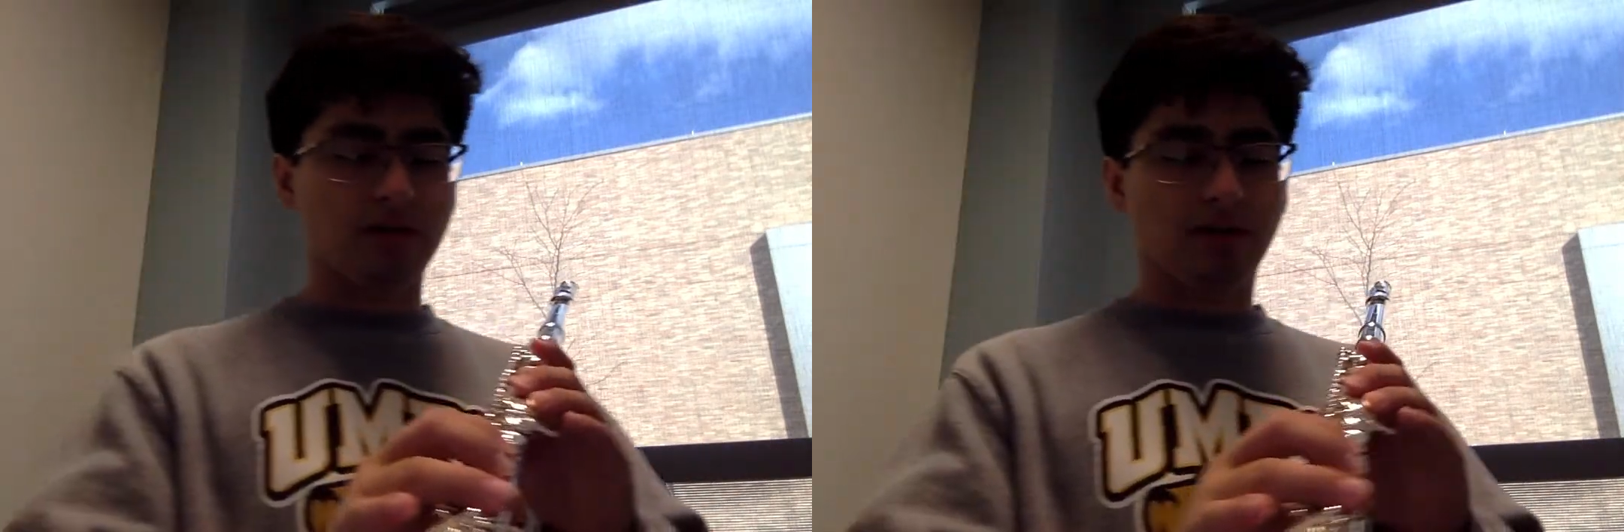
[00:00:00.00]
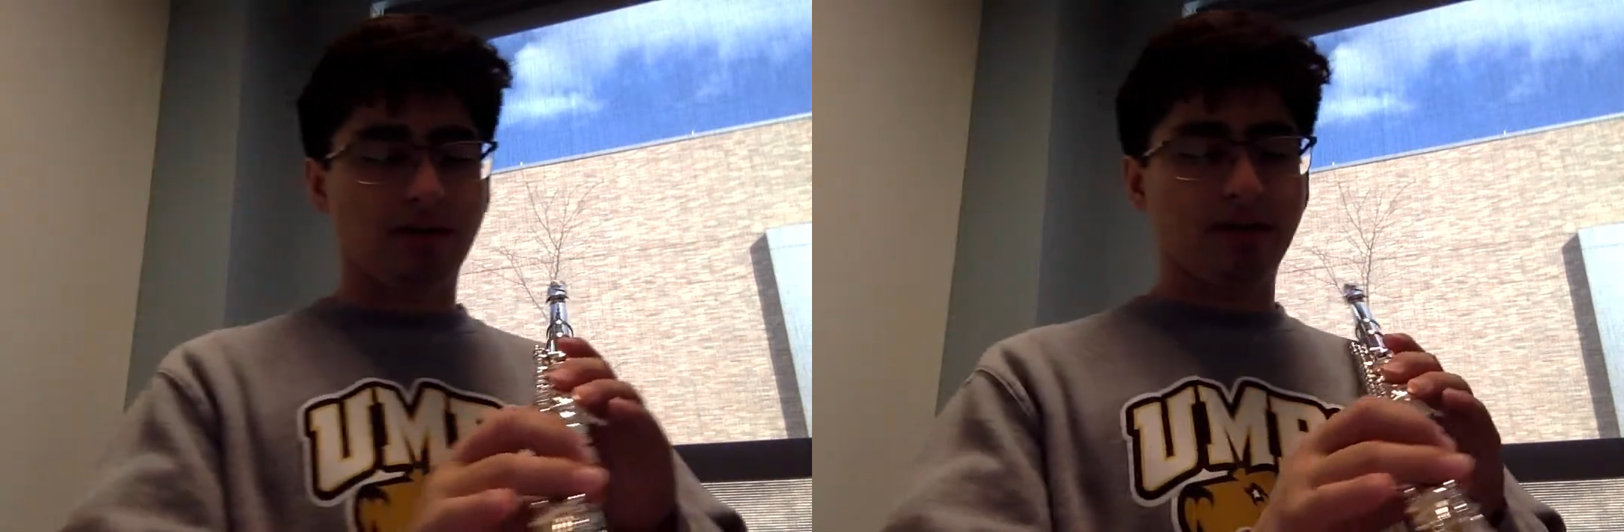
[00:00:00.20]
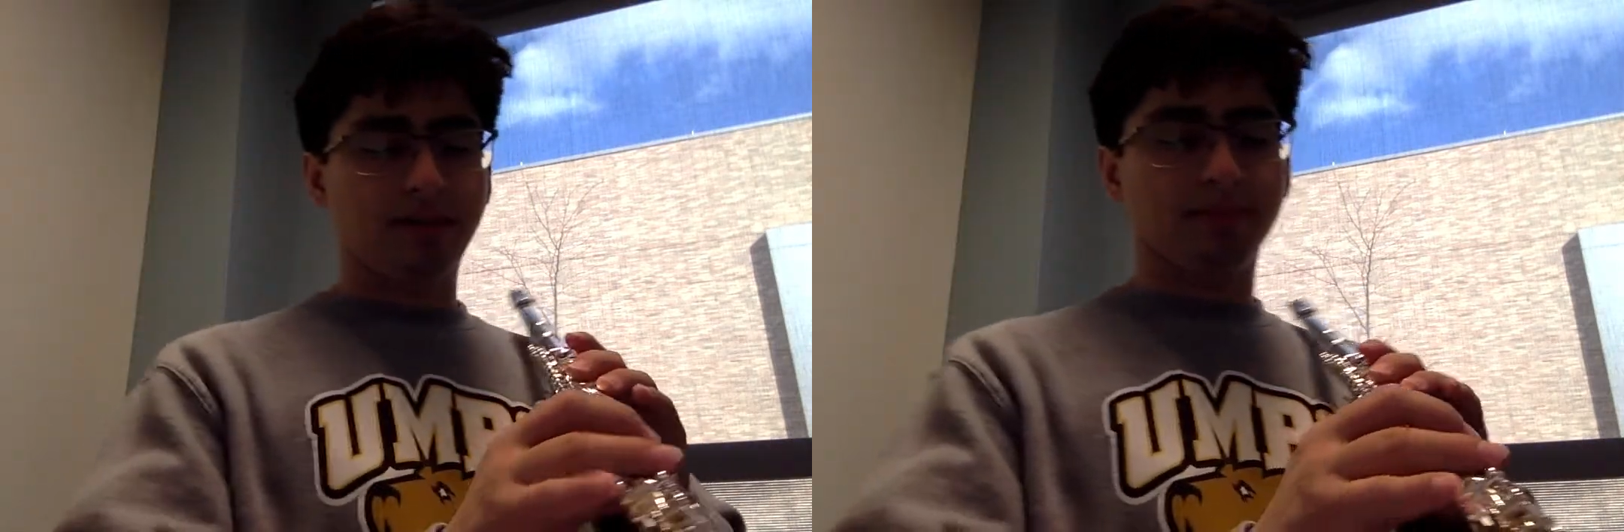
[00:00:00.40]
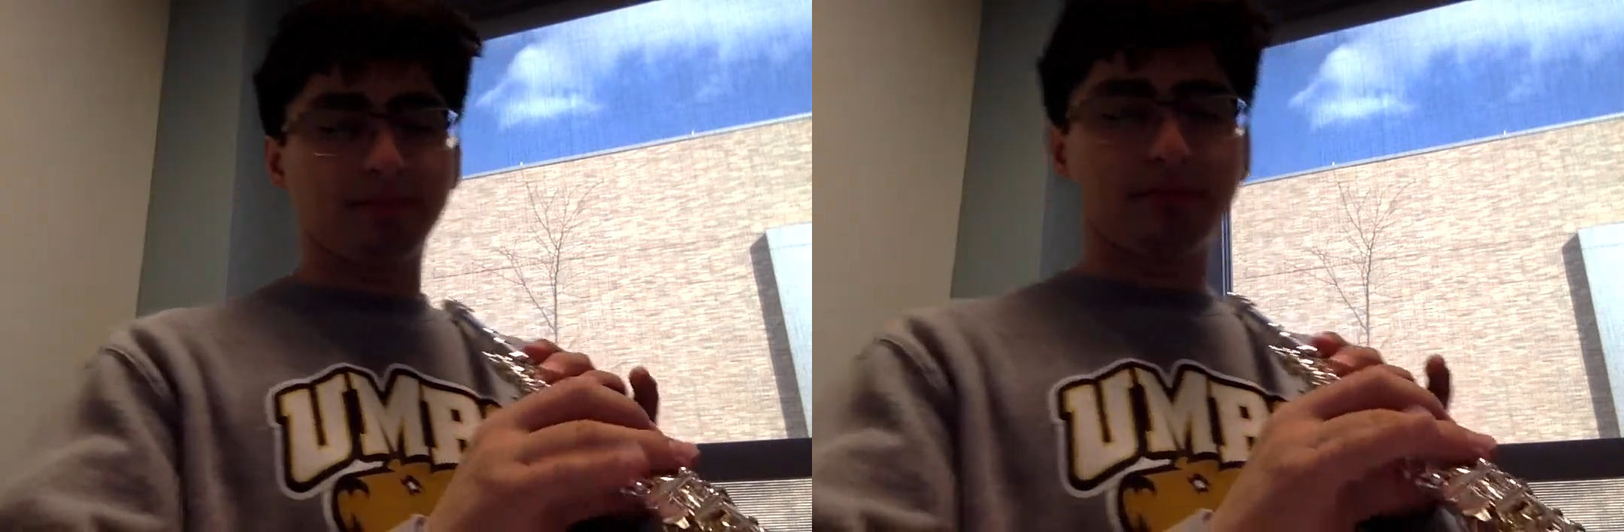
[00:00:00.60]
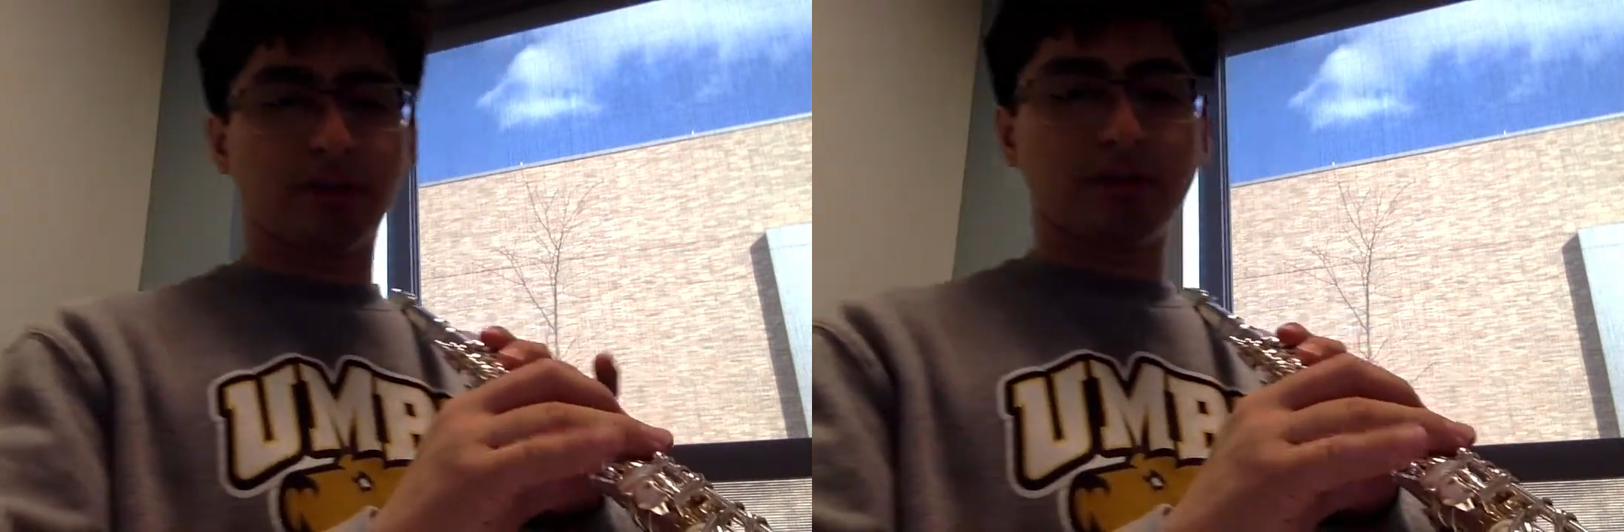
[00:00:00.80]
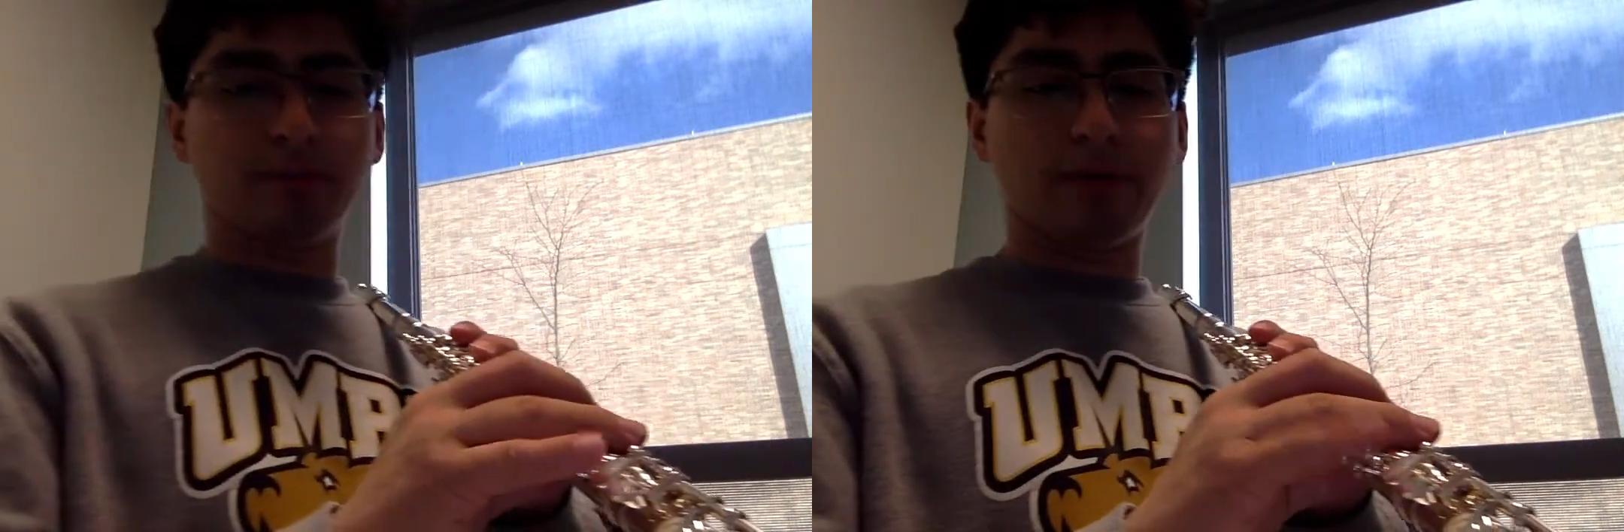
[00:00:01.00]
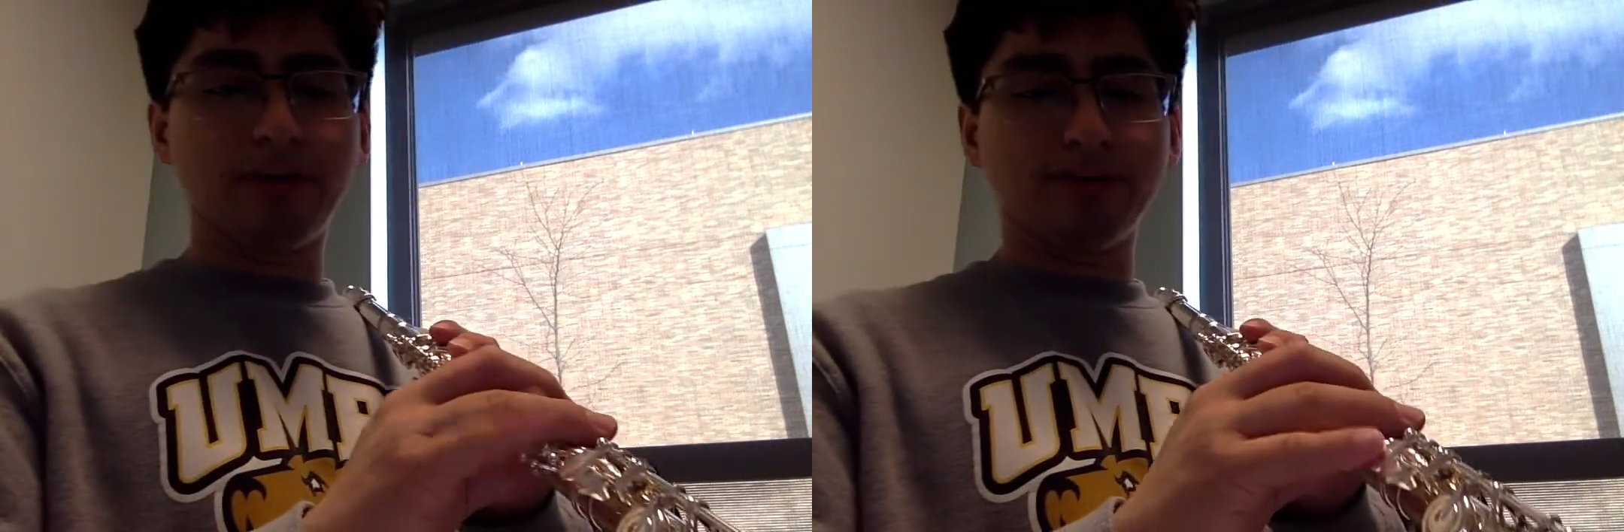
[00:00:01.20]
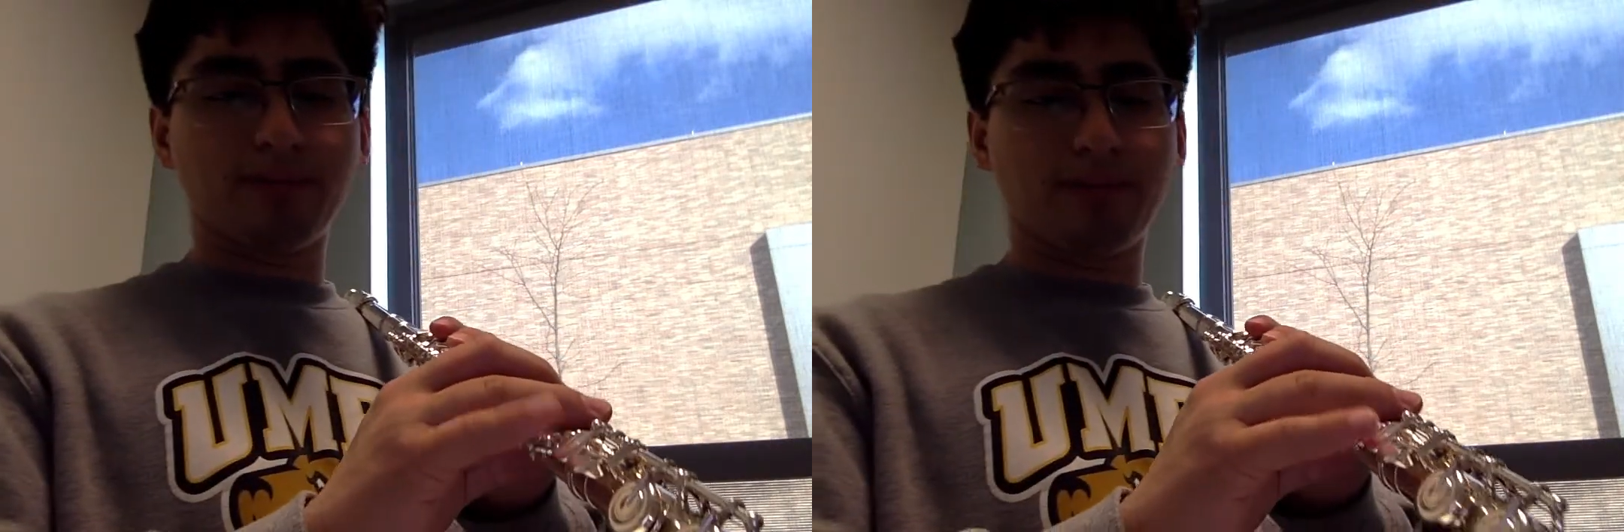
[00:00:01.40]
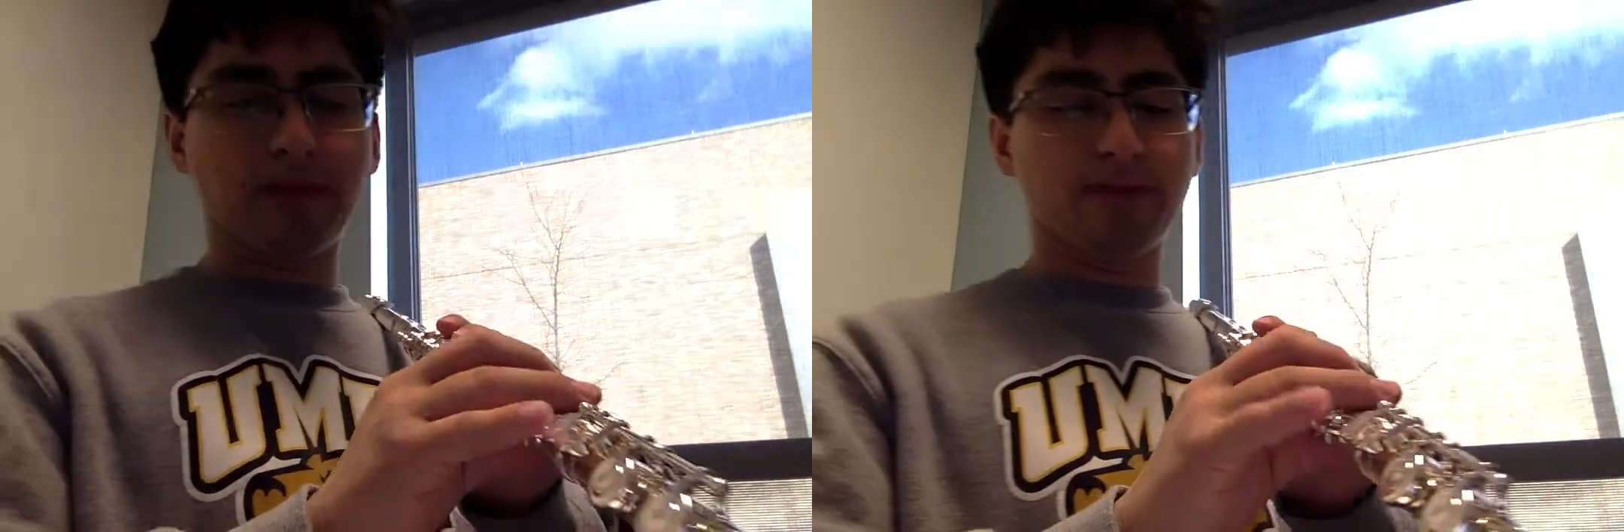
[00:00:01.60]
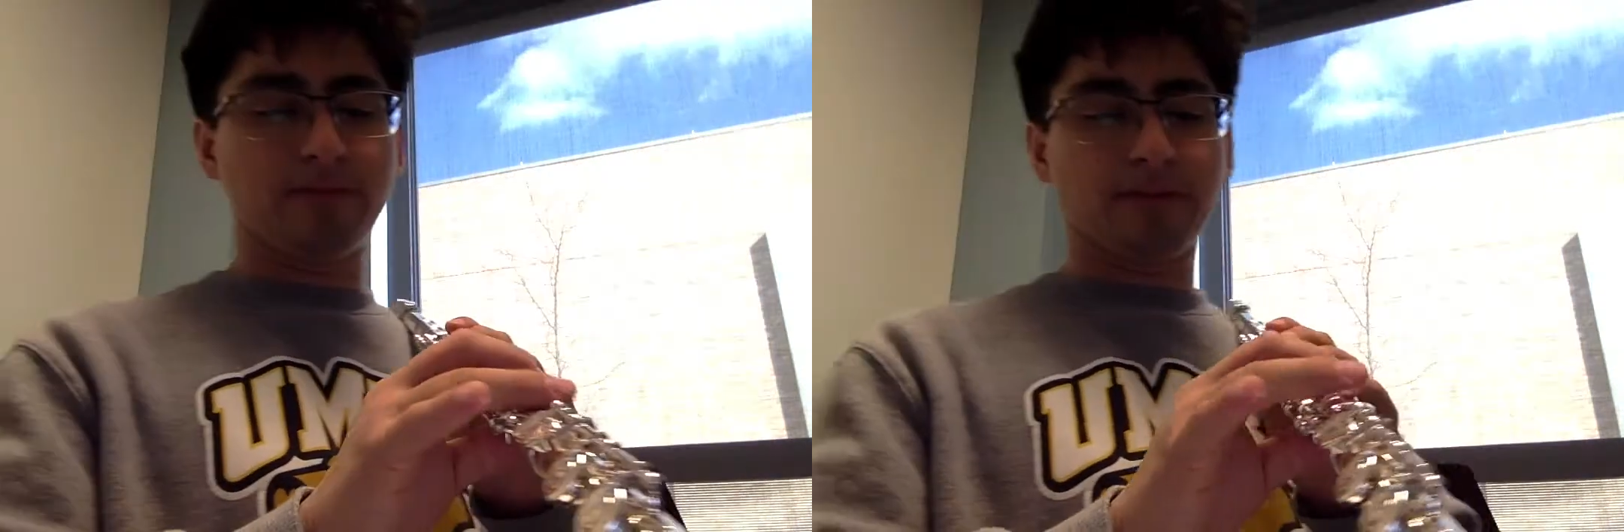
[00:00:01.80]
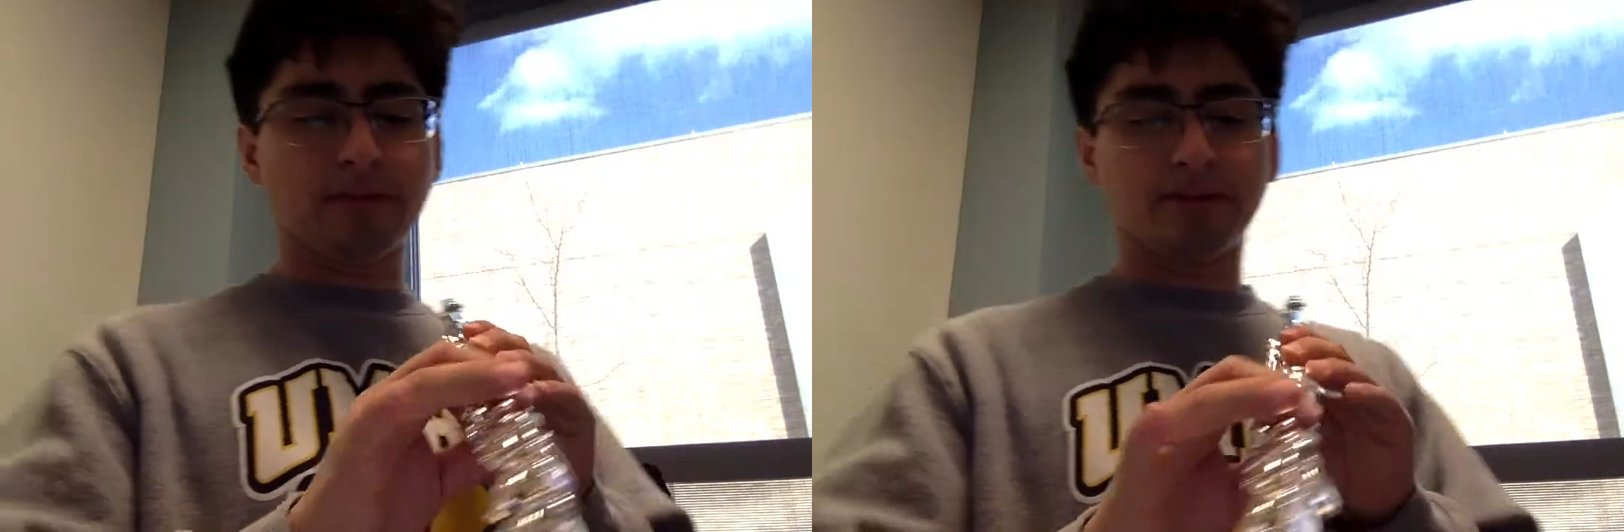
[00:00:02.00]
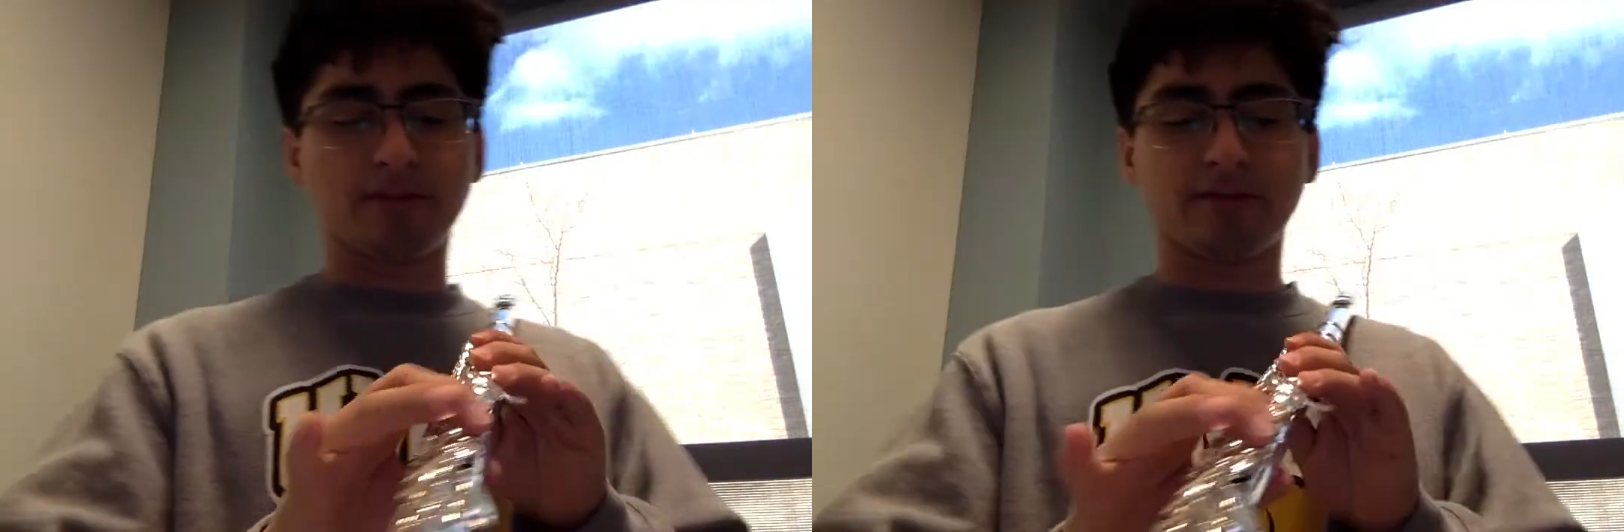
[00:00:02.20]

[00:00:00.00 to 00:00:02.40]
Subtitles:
going to raise the pinky finger.